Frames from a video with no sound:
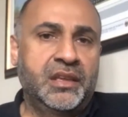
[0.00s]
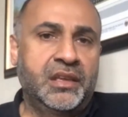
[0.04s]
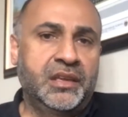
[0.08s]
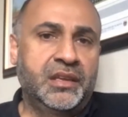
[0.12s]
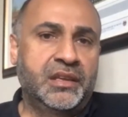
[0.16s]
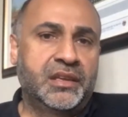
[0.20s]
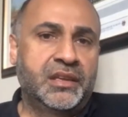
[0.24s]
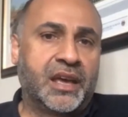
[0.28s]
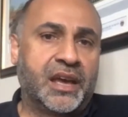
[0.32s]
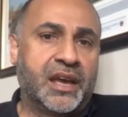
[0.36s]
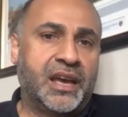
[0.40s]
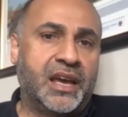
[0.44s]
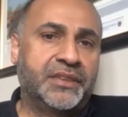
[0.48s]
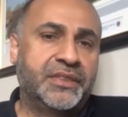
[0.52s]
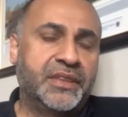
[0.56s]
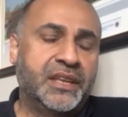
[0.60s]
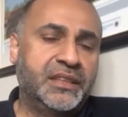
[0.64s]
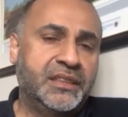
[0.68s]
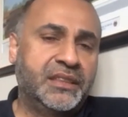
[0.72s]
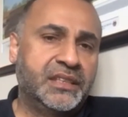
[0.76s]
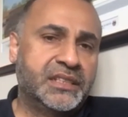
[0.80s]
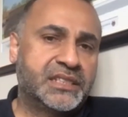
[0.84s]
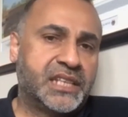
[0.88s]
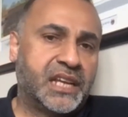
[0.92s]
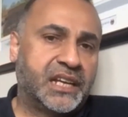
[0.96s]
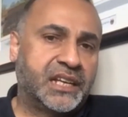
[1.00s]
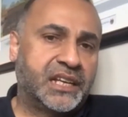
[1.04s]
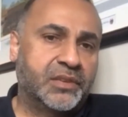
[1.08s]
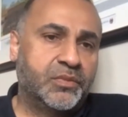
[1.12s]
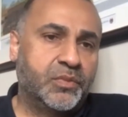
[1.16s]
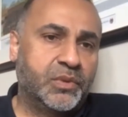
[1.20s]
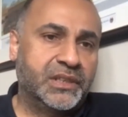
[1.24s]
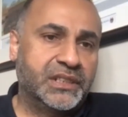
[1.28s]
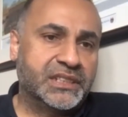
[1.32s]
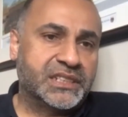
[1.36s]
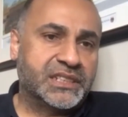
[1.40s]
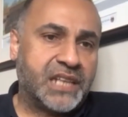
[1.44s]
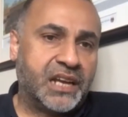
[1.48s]
Yeah, and then the second
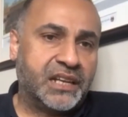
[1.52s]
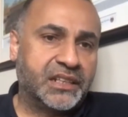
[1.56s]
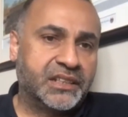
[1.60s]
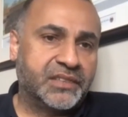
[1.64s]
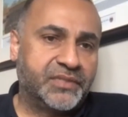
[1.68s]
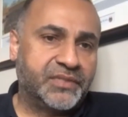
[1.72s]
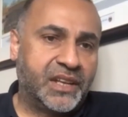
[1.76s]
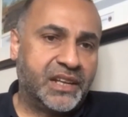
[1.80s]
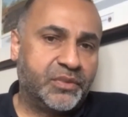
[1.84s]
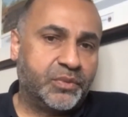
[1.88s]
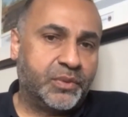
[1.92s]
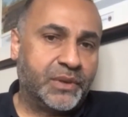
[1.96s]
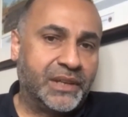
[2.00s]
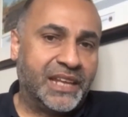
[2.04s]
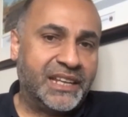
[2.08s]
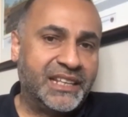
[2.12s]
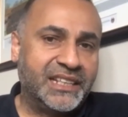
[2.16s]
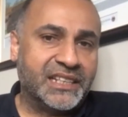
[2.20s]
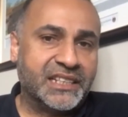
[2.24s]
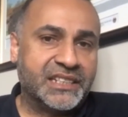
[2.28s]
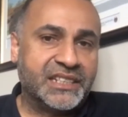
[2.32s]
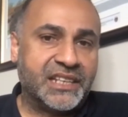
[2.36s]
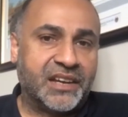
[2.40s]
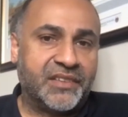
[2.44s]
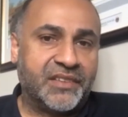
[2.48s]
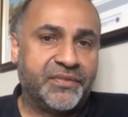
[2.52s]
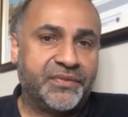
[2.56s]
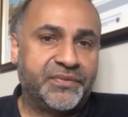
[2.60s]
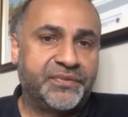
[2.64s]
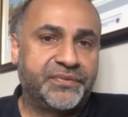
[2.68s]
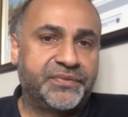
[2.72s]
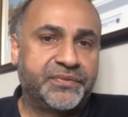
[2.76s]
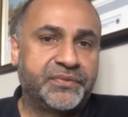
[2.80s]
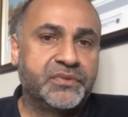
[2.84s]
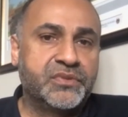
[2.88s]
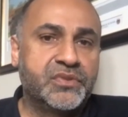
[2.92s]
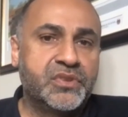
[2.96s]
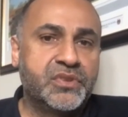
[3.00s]
one is kind of like related, at
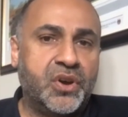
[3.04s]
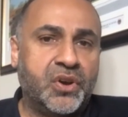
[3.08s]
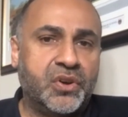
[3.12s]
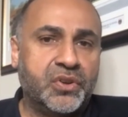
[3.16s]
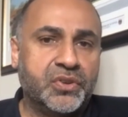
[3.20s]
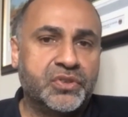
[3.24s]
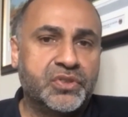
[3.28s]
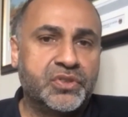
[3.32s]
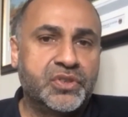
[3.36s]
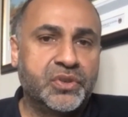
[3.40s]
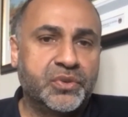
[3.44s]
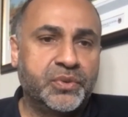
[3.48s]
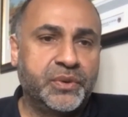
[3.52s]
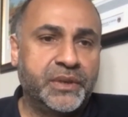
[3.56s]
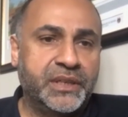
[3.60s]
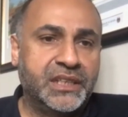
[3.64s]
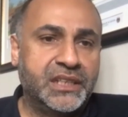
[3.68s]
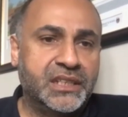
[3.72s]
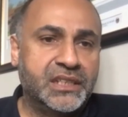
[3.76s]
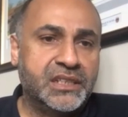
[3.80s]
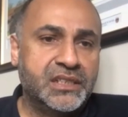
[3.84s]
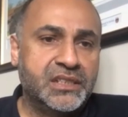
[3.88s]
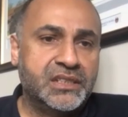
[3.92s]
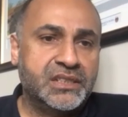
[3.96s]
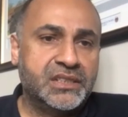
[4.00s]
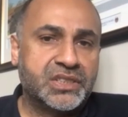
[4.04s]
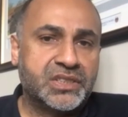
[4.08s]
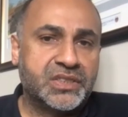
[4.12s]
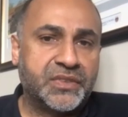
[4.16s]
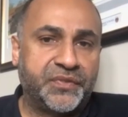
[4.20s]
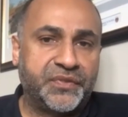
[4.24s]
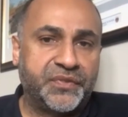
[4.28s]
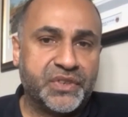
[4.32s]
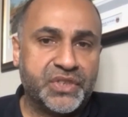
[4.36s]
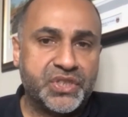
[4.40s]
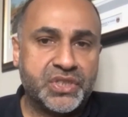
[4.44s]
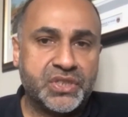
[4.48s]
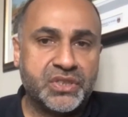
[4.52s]
not doing
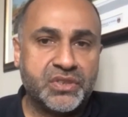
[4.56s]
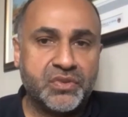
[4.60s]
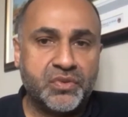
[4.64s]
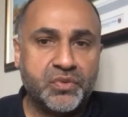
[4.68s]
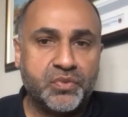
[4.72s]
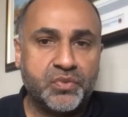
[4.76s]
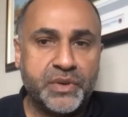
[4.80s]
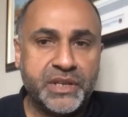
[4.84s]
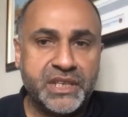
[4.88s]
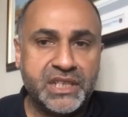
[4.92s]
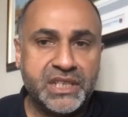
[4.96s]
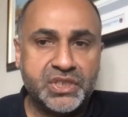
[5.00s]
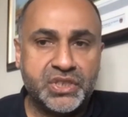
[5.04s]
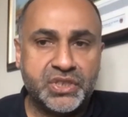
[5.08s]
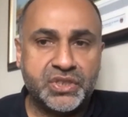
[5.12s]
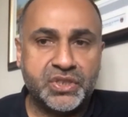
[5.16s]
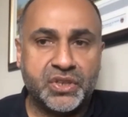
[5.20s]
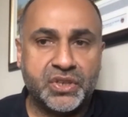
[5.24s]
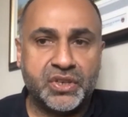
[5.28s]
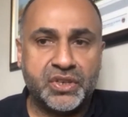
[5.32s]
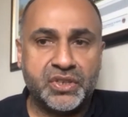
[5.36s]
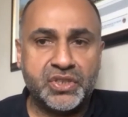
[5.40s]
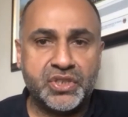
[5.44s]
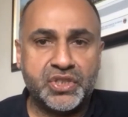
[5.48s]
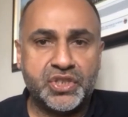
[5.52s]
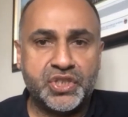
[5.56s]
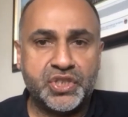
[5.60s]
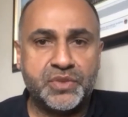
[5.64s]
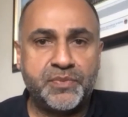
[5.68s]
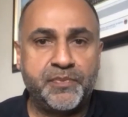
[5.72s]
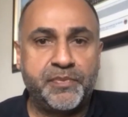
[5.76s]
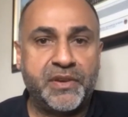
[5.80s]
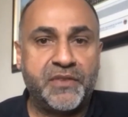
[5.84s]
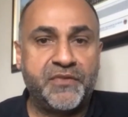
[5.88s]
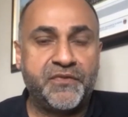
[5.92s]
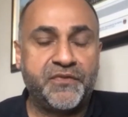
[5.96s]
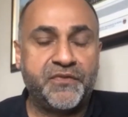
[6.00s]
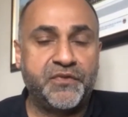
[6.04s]
sufficient research
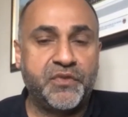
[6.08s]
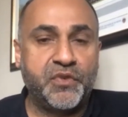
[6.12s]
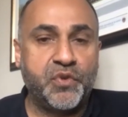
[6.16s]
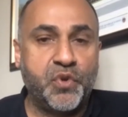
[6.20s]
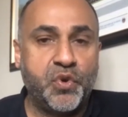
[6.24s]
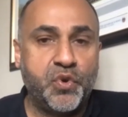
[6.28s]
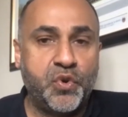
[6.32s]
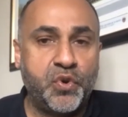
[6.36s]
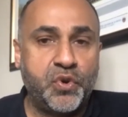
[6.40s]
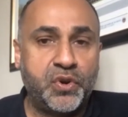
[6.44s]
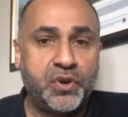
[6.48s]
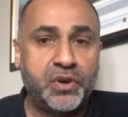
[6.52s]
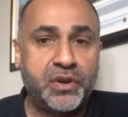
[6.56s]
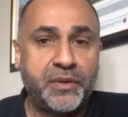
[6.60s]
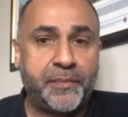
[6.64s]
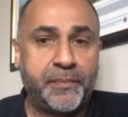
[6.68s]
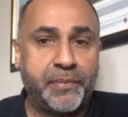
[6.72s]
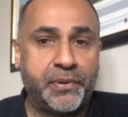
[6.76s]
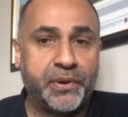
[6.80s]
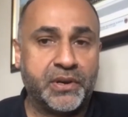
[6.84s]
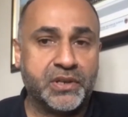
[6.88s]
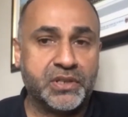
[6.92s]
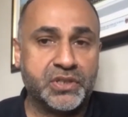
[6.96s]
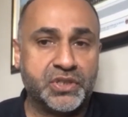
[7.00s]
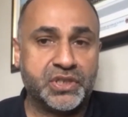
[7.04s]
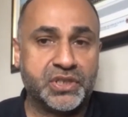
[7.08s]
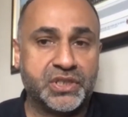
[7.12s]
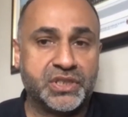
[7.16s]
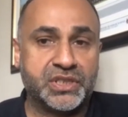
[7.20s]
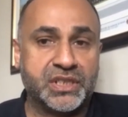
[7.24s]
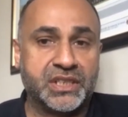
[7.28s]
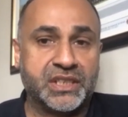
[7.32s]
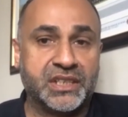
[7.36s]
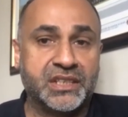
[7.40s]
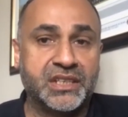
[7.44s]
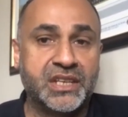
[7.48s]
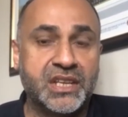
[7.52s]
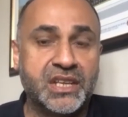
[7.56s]
before
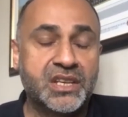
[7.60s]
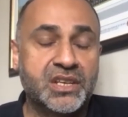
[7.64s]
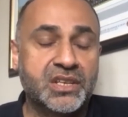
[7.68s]
purchasing.